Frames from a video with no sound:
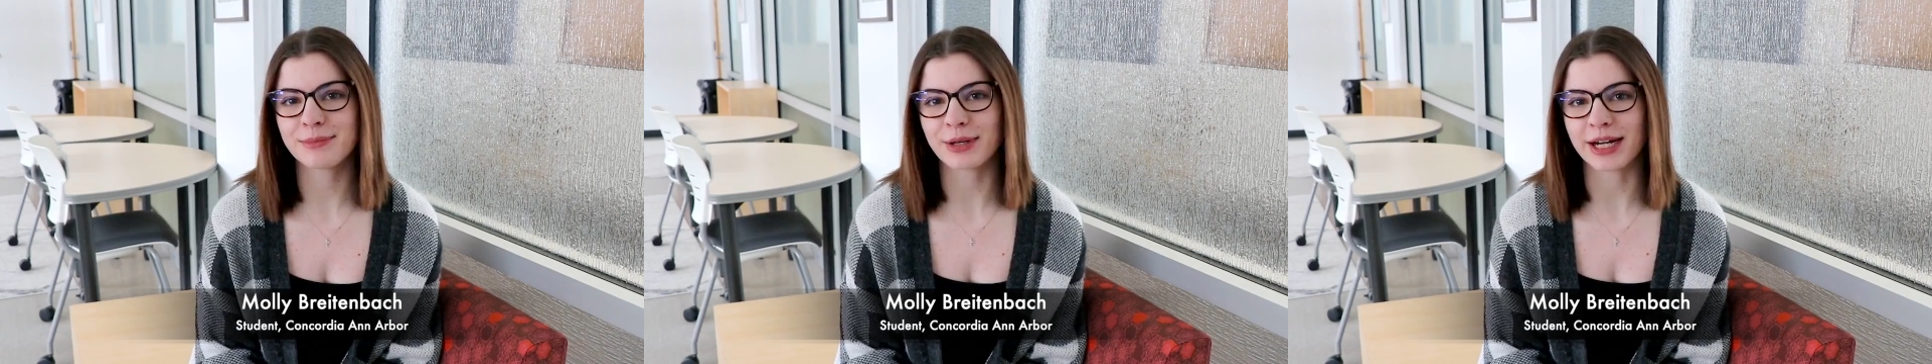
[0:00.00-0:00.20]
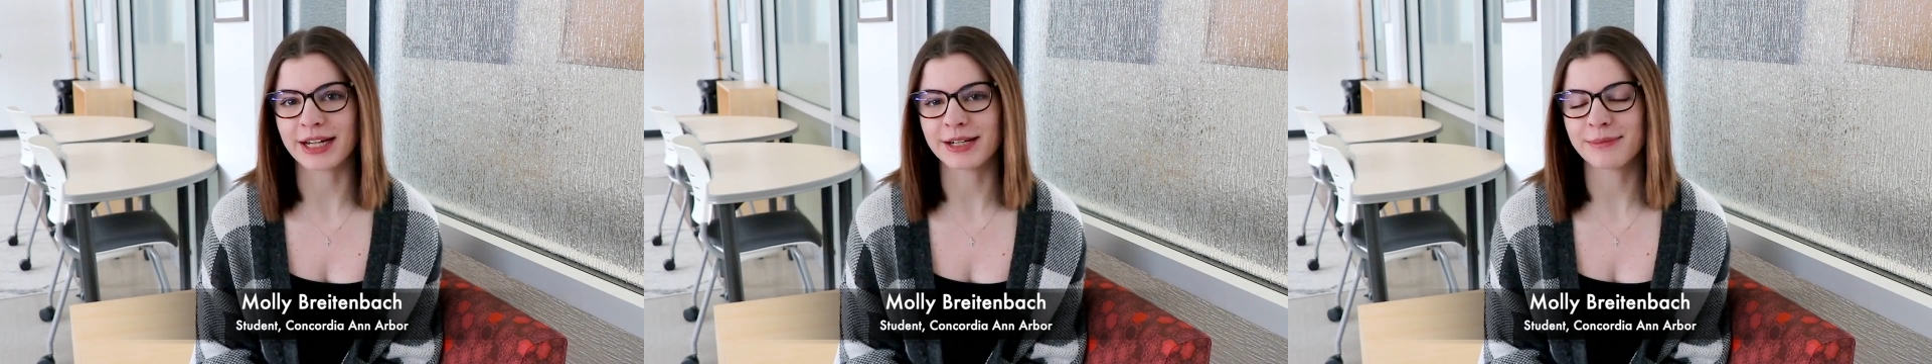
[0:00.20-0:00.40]

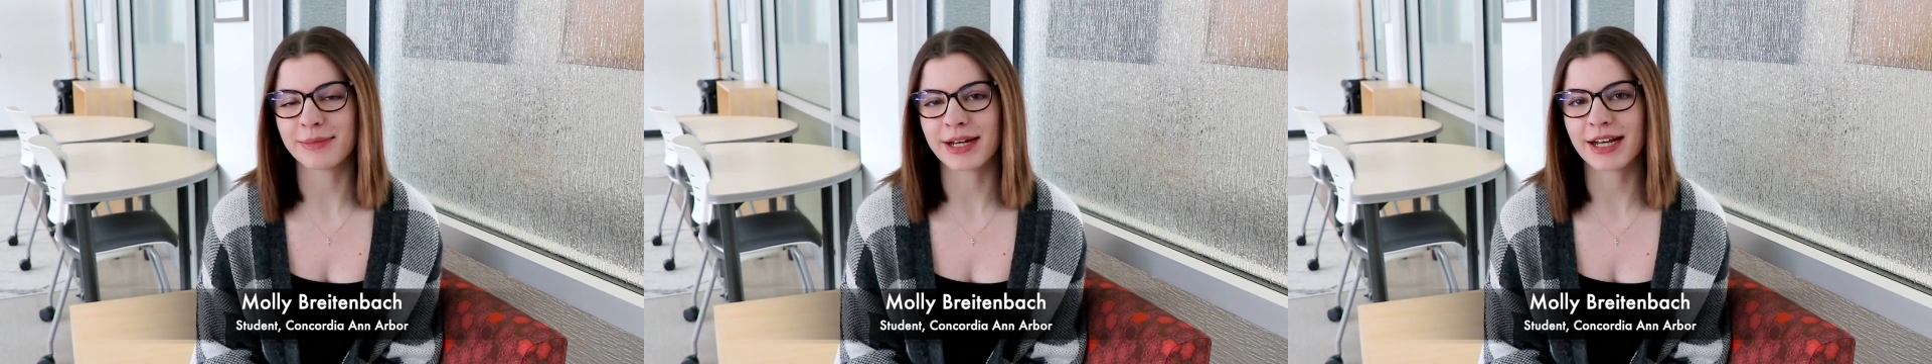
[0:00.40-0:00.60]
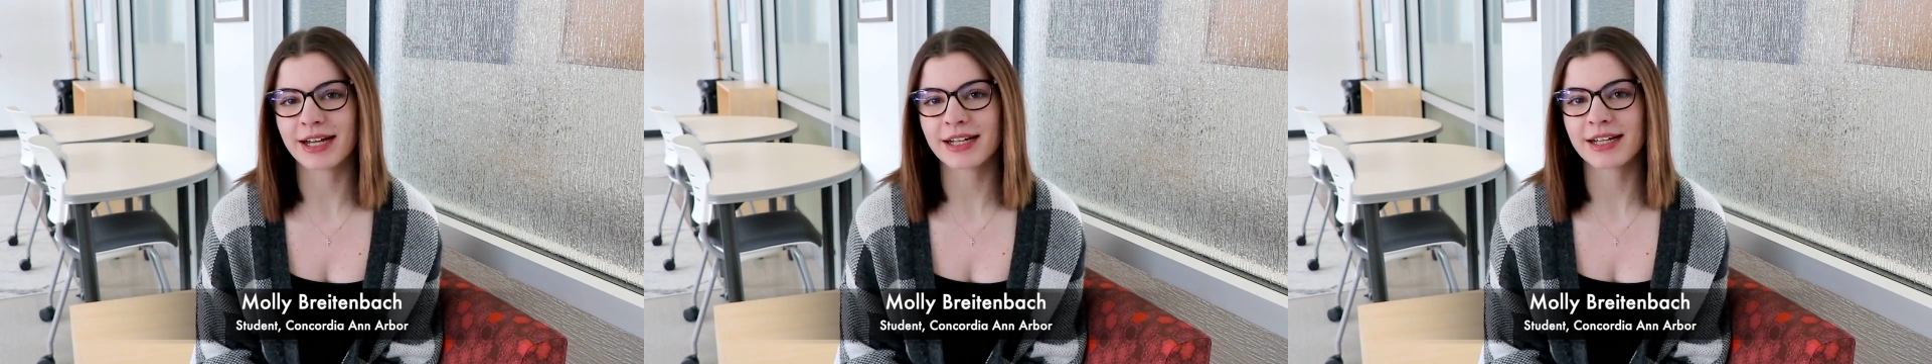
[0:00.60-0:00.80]

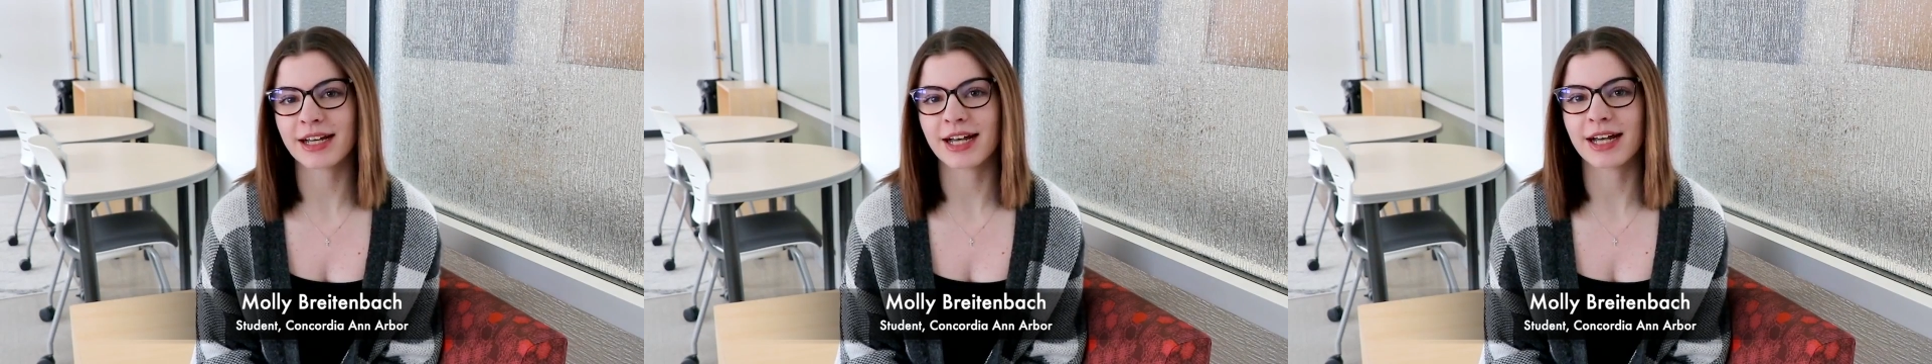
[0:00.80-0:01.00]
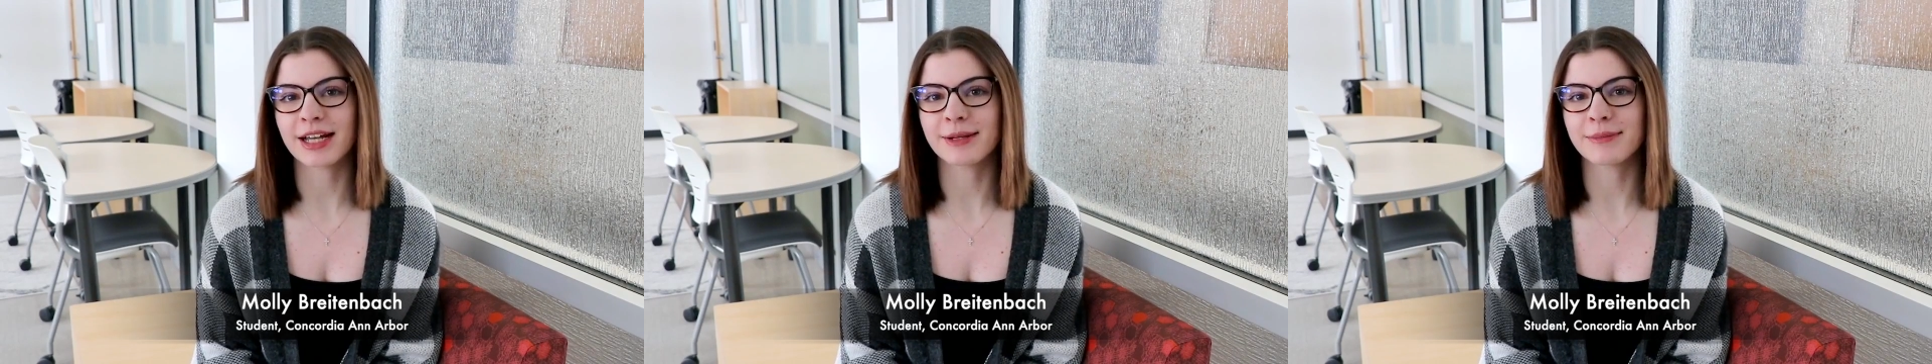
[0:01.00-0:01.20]
Breitenbach.
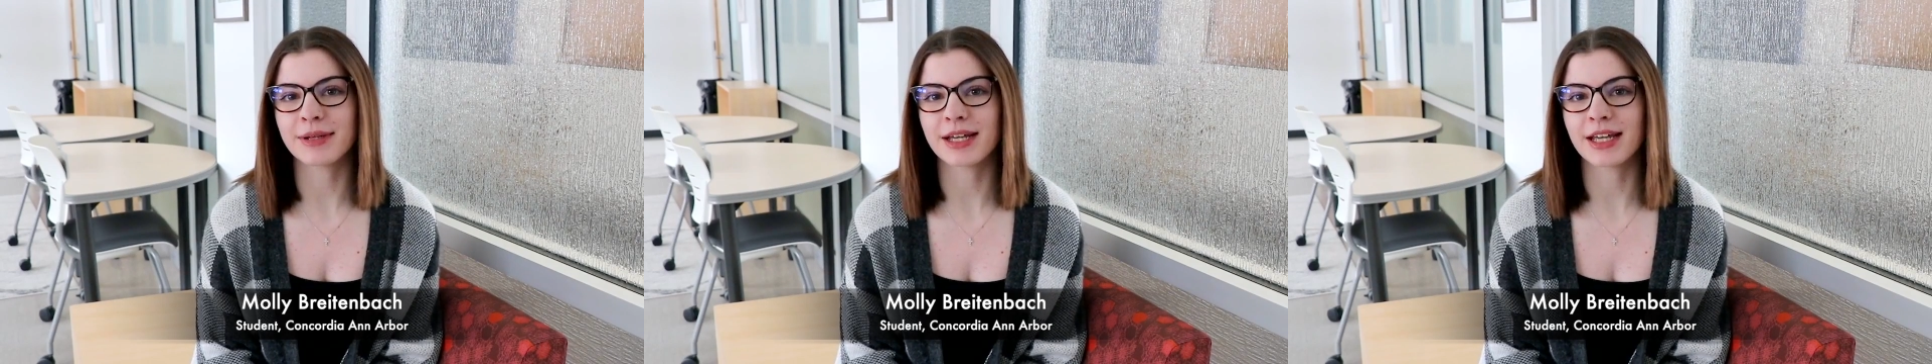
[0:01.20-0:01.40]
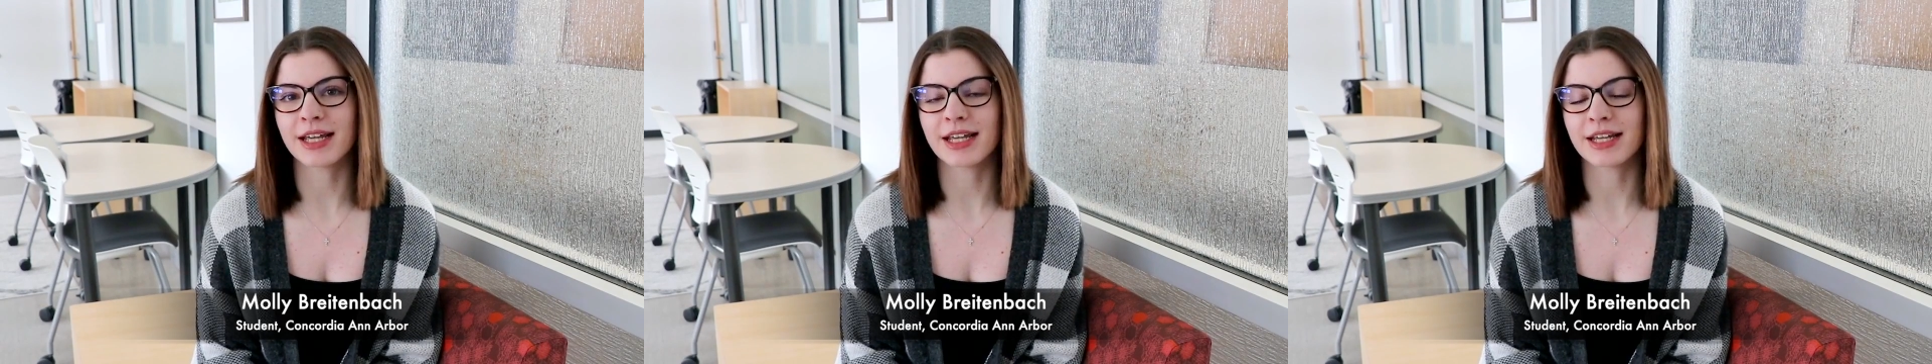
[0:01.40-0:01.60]
I'm
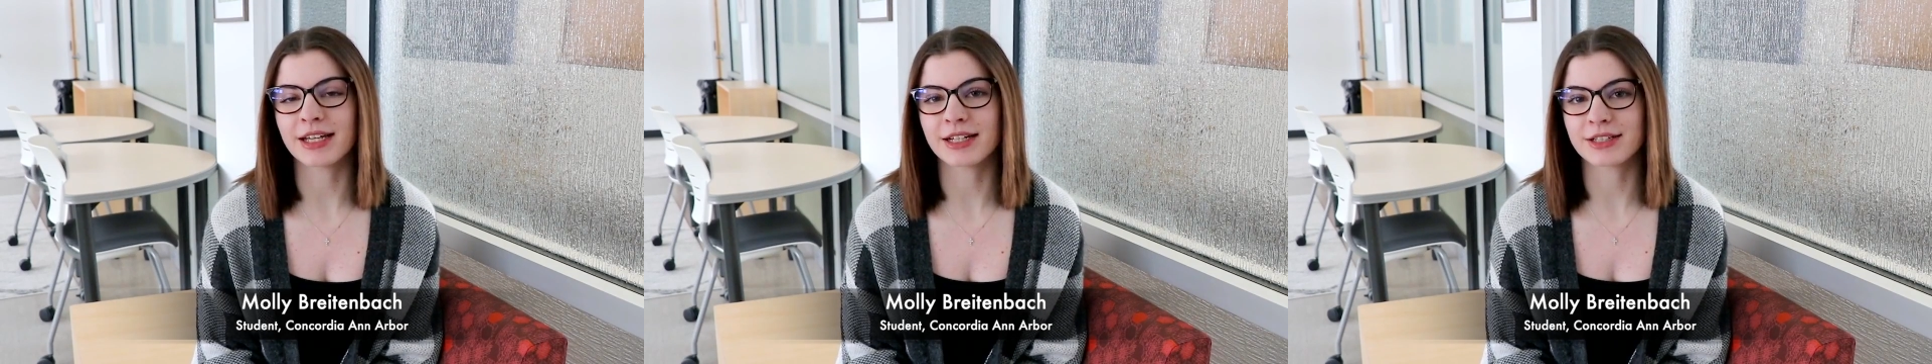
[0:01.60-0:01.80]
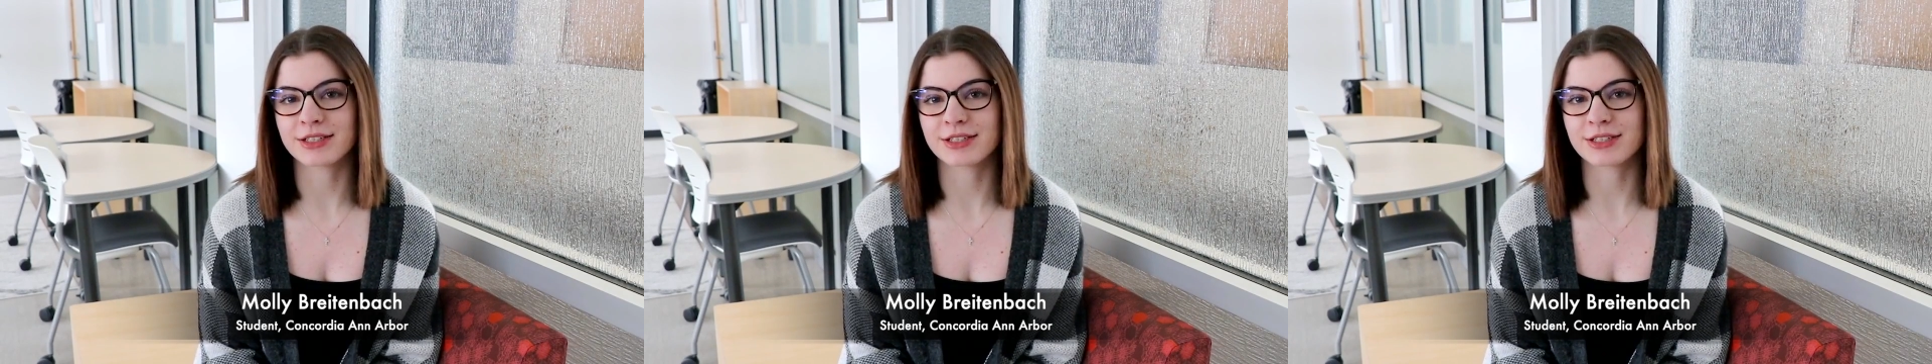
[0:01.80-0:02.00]

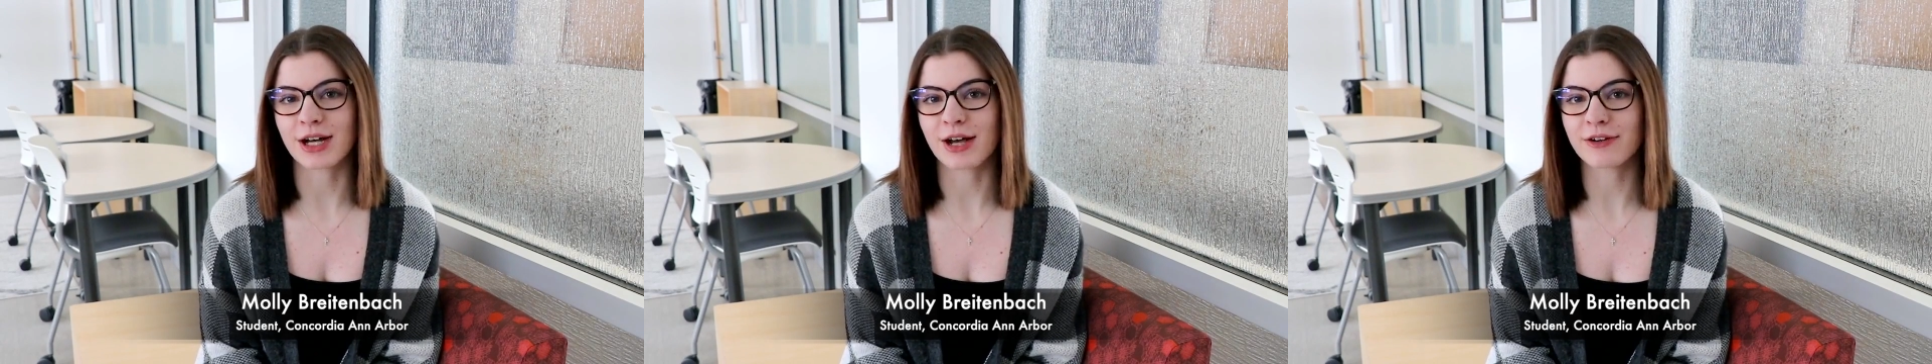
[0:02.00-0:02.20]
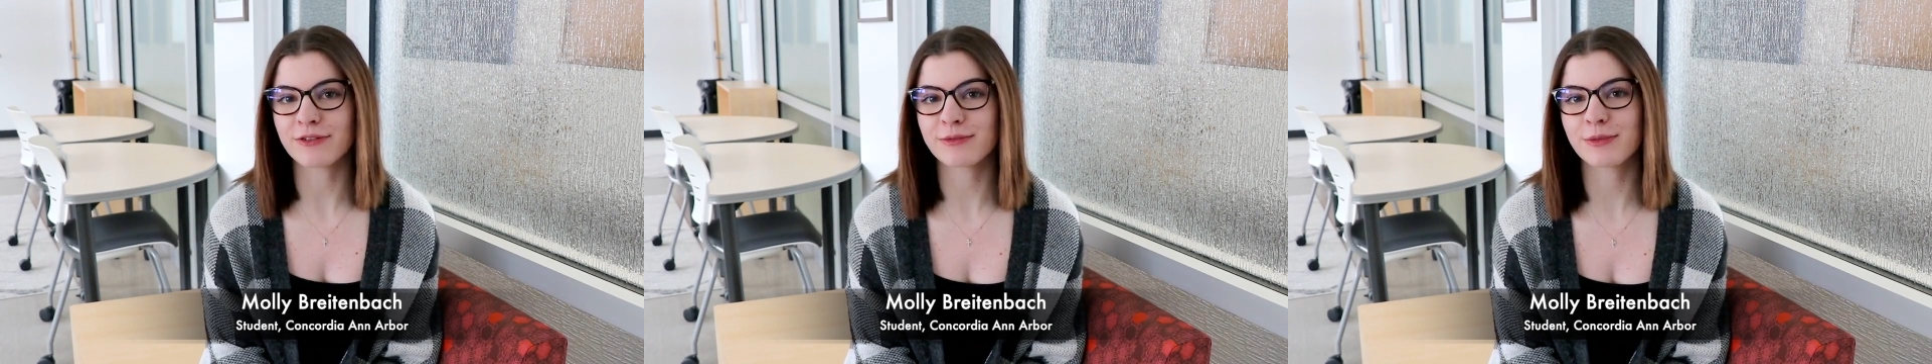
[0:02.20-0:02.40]
a
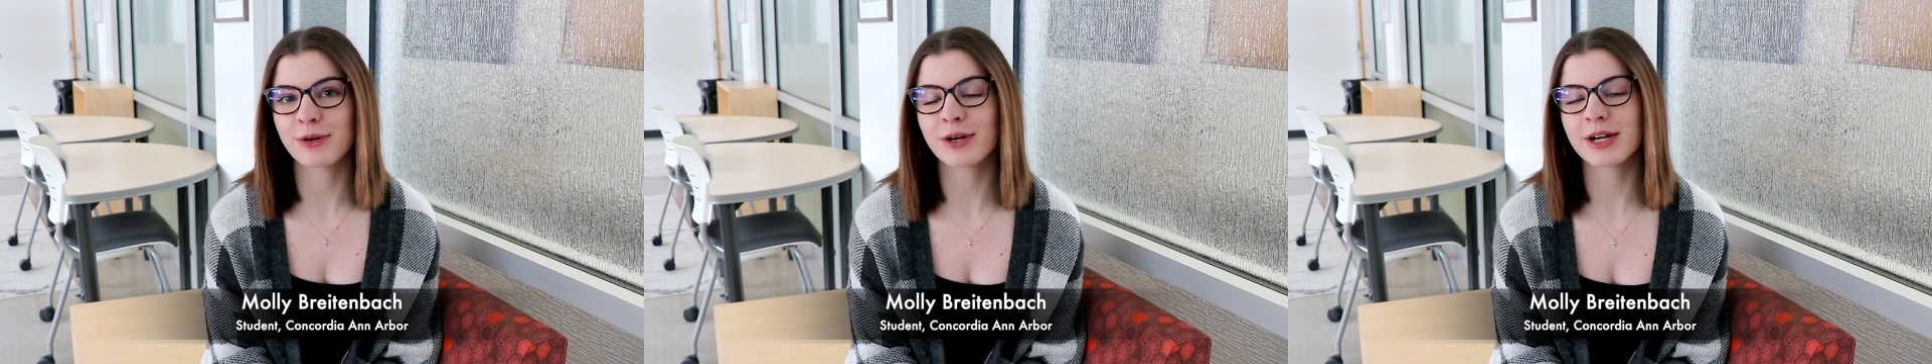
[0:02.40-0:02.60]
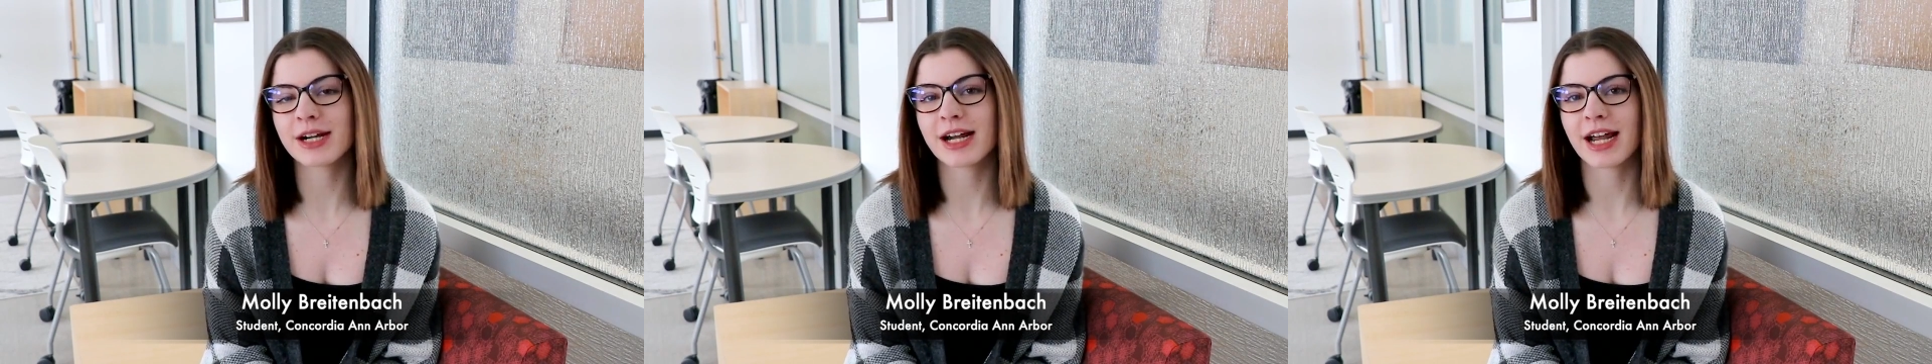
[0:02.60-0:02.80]

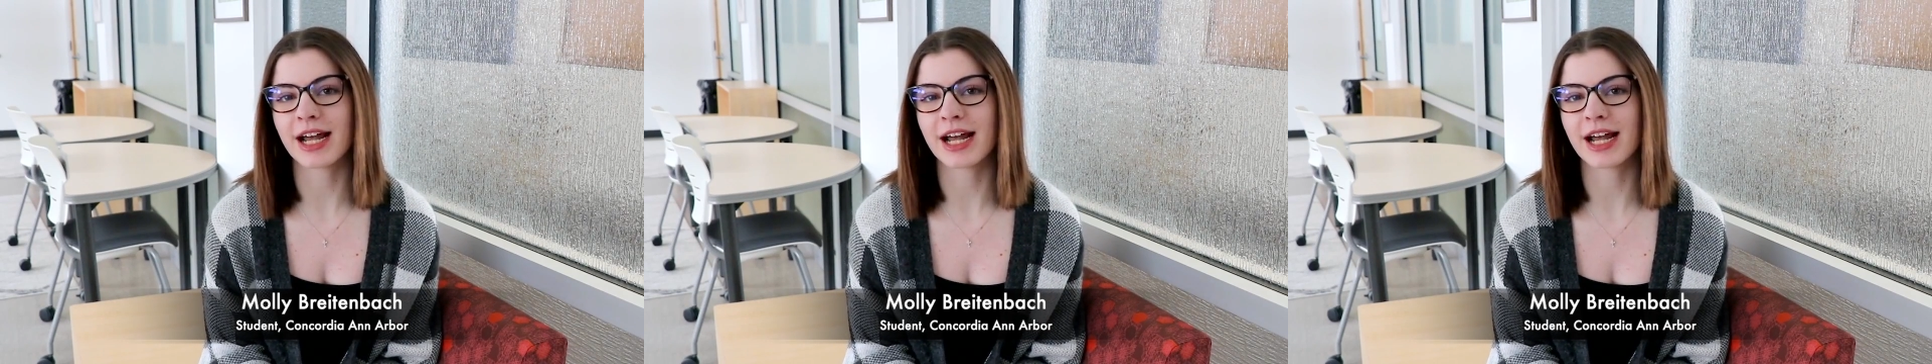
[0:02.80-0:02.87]
sophomore